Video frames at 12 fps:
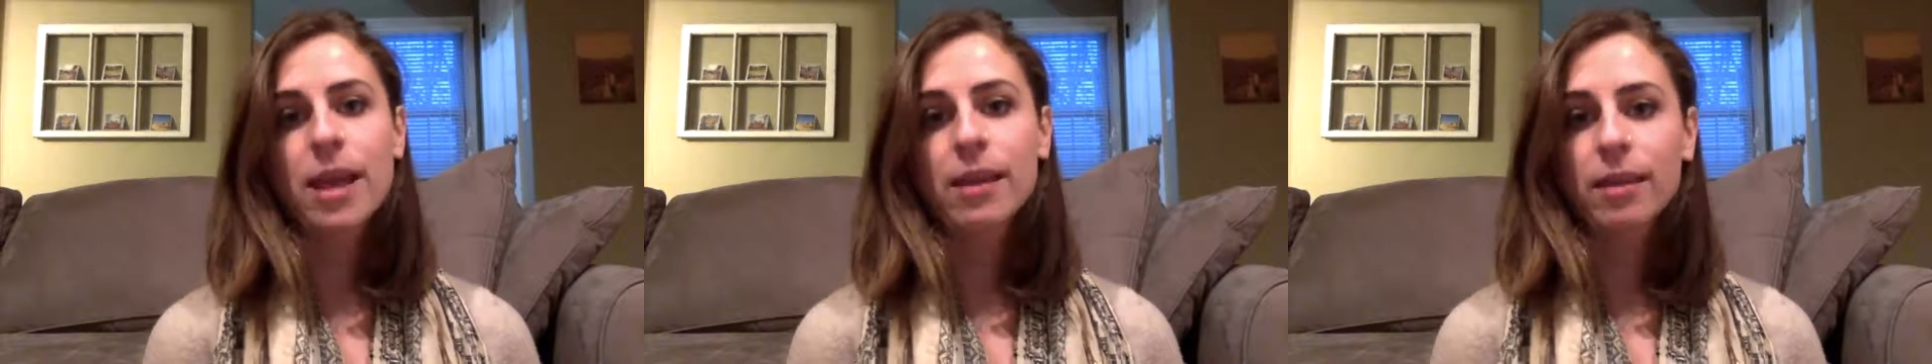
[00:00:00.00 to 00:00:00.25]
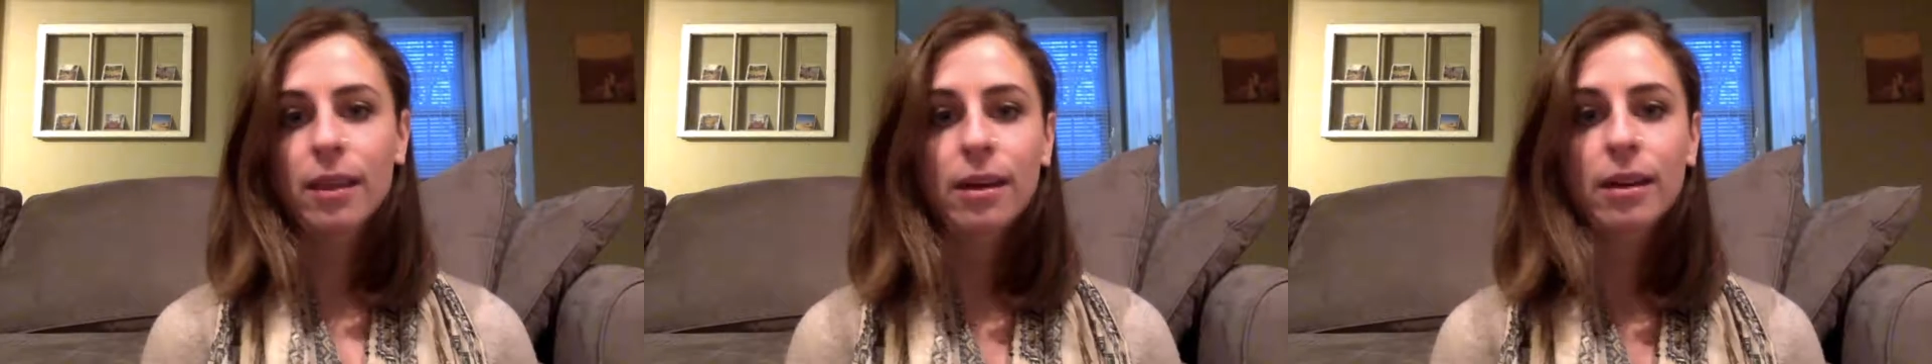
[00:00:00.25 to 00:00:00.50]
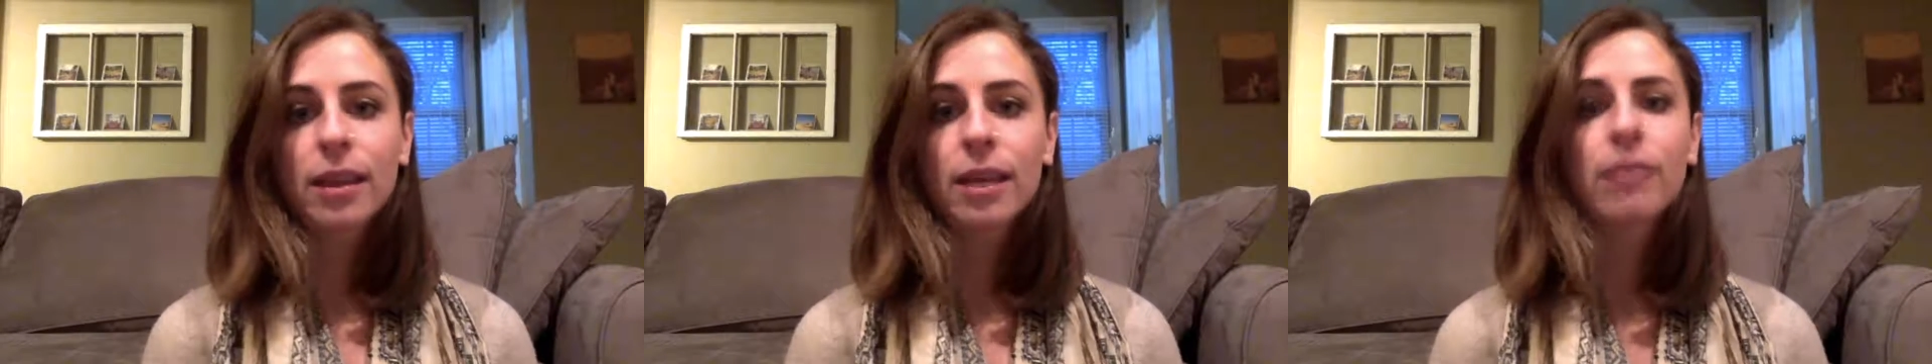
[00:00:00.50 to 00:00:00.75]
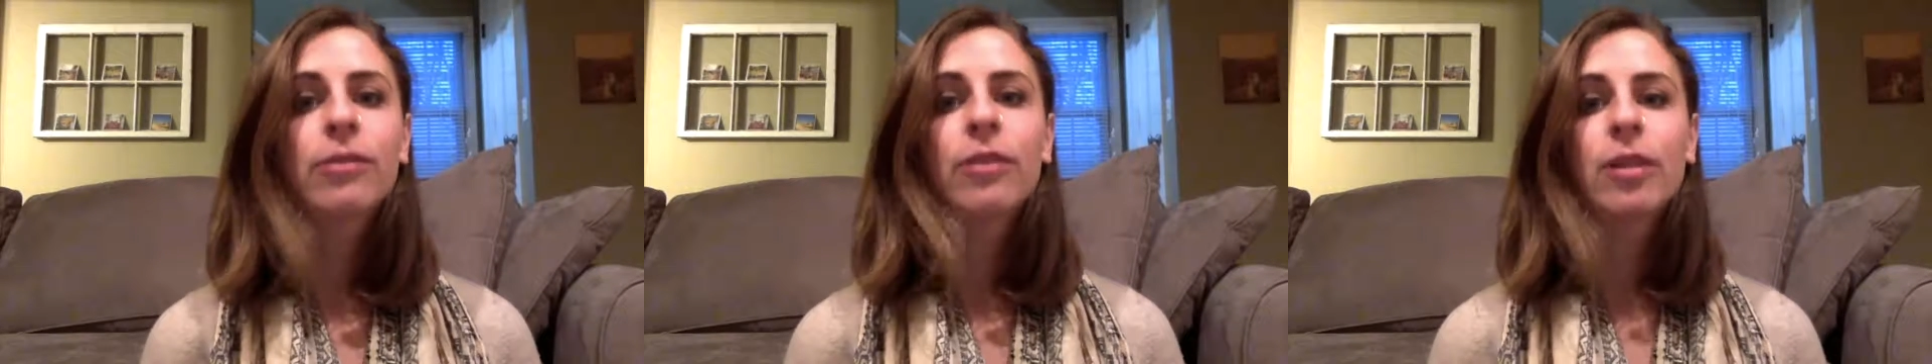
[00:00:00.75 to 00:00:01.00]
and literally
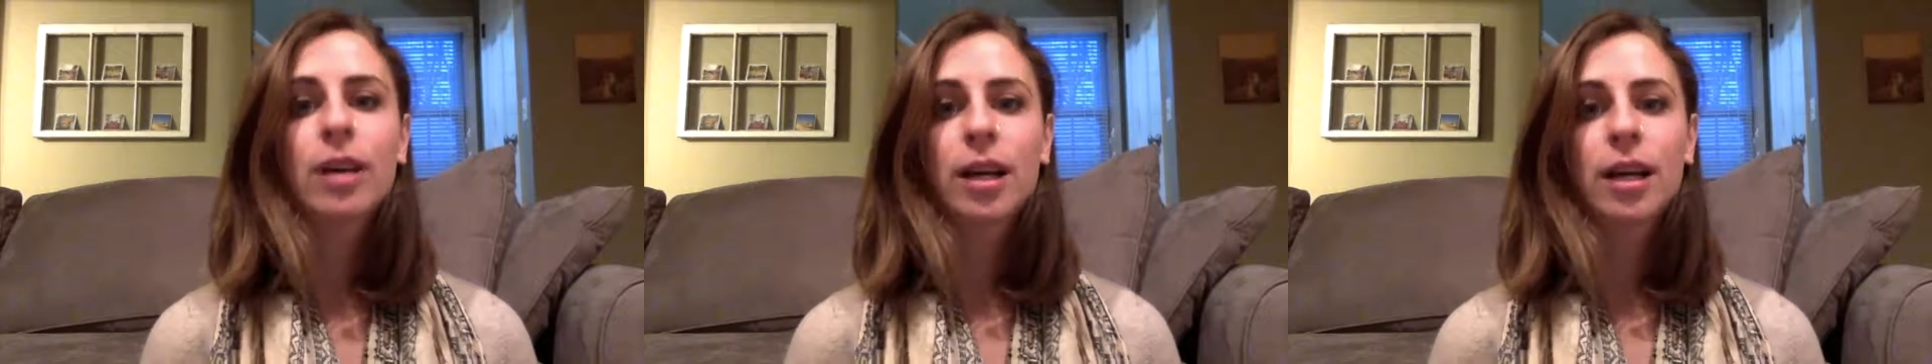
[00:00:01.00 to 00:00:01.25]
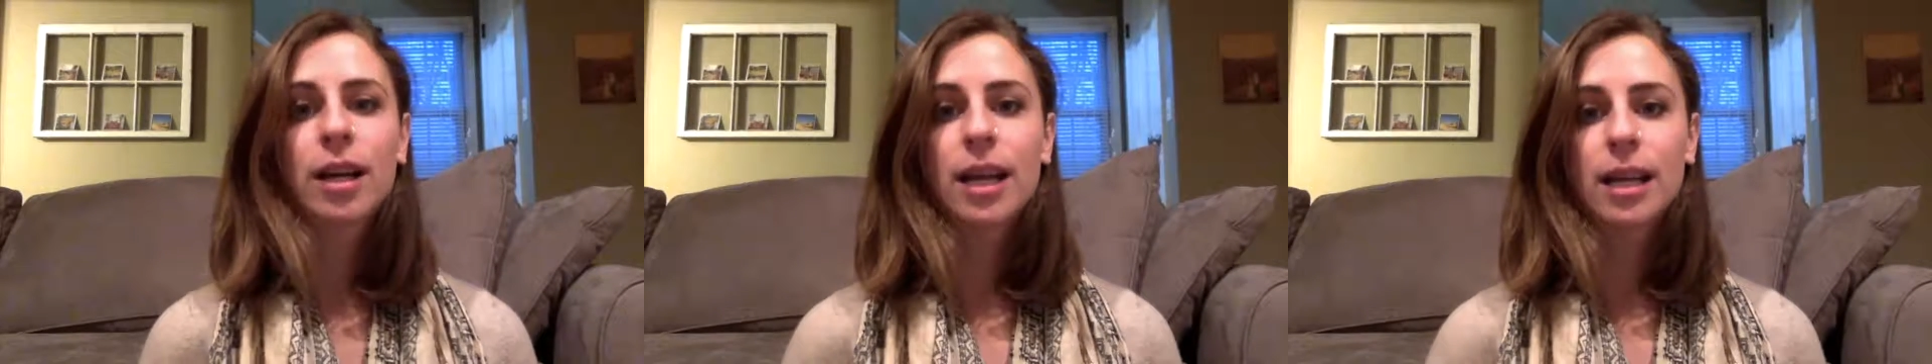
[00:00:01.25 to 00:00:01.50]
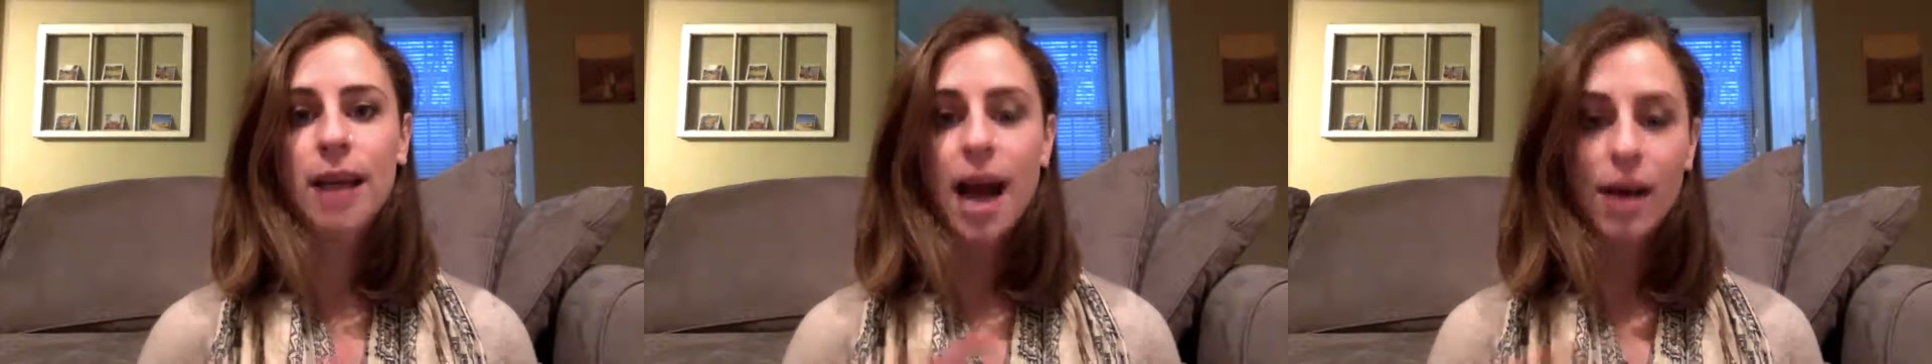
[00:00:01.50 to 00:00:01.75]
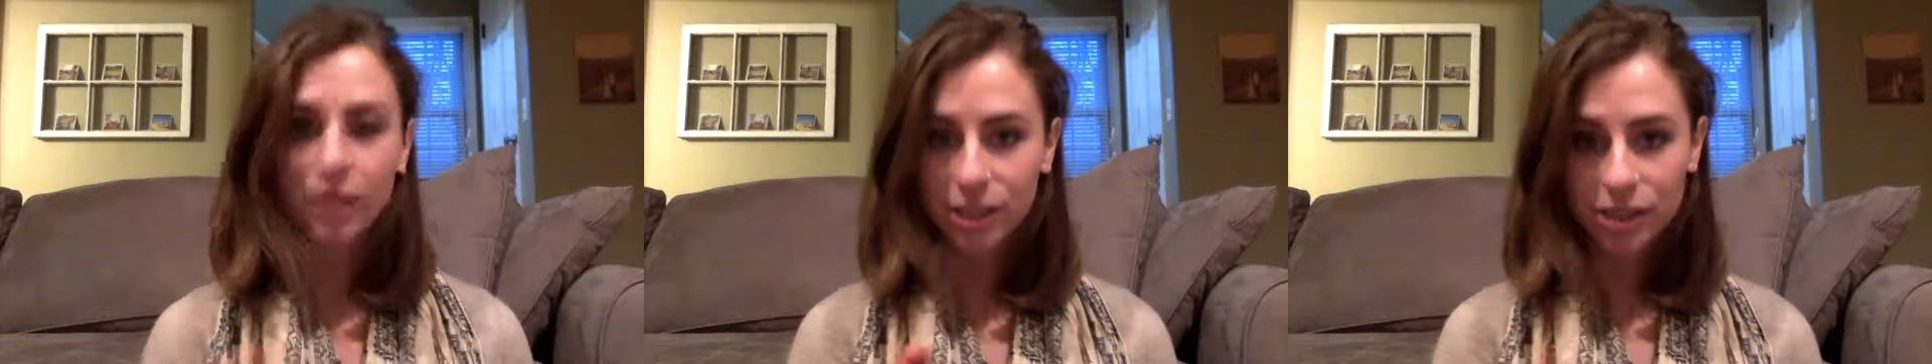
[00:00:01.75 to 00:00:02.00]
for an
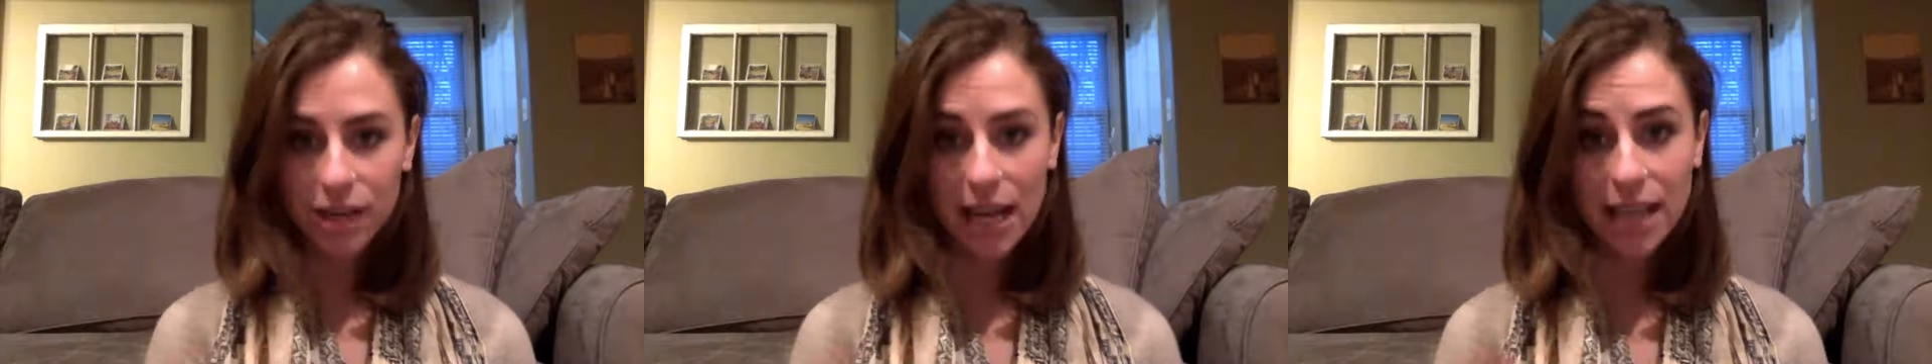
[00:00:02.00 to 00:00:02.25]
hour straight,